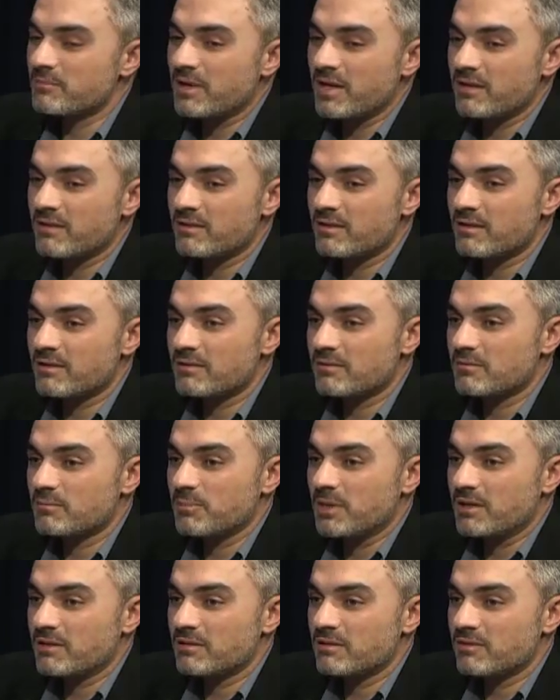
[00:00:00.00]
by
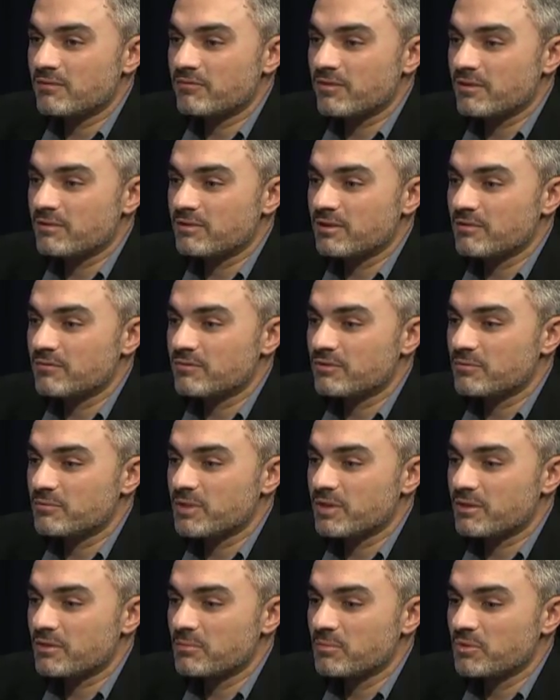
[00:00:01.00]
the funding from
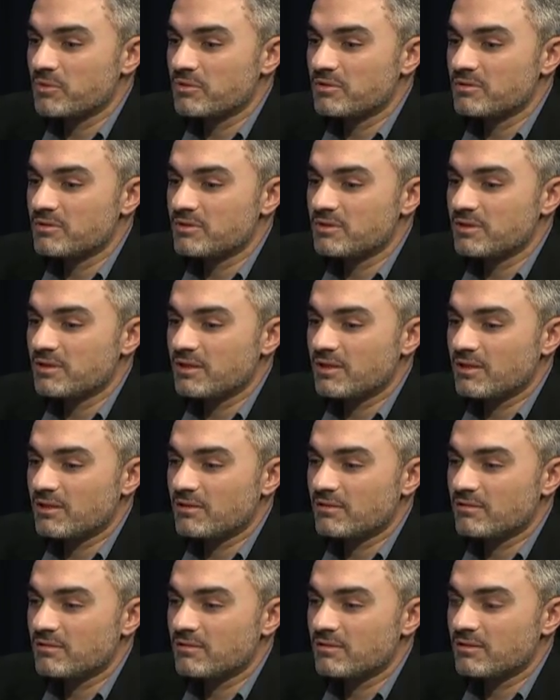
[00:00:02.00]
the community,
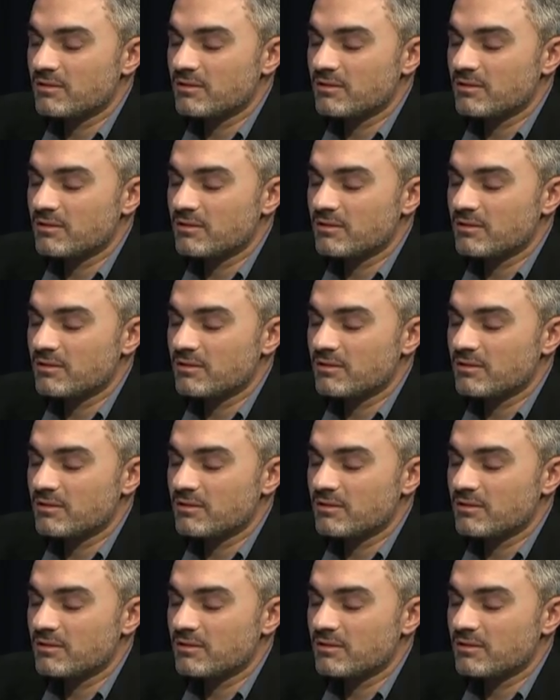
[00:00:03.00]
and